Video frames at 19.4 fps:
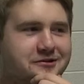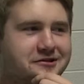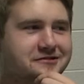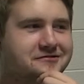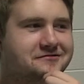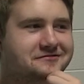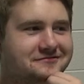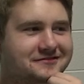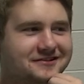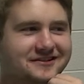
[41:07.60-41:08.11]

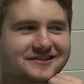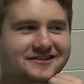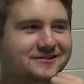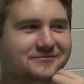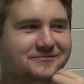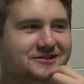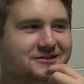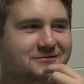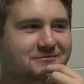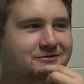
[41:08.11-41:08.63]
1. He
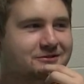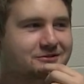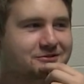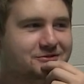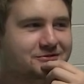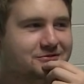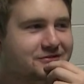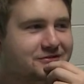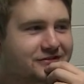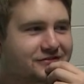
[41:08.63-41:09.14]
didn't make a
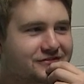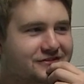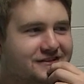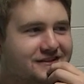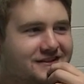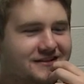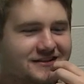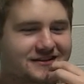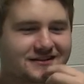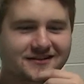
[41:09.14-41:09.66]
Part 2 or whatever.
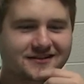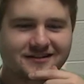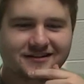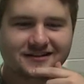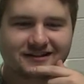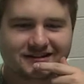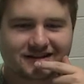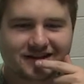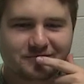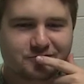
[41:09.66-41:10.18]

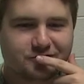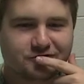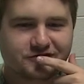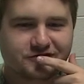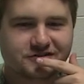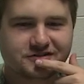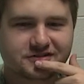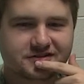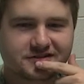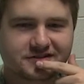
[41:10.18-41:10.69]
Like that
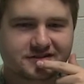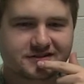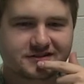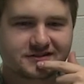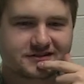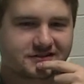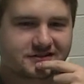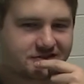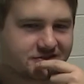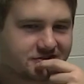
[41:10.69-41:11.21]
movie
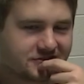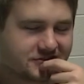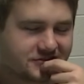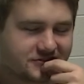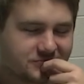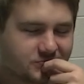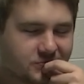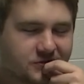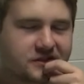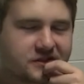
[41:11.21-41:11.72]

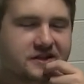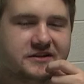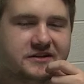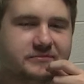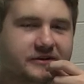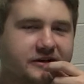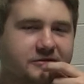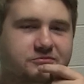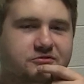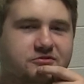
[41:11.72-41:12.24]
it's one of,
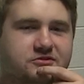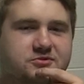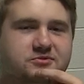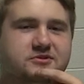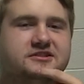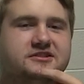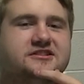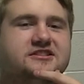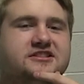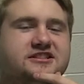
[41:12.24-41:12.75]
Mel Brooks
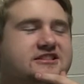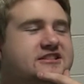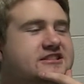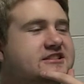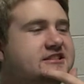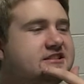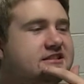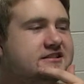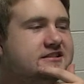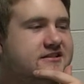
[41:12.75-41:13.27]
was a
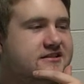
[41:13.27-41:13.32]
genius.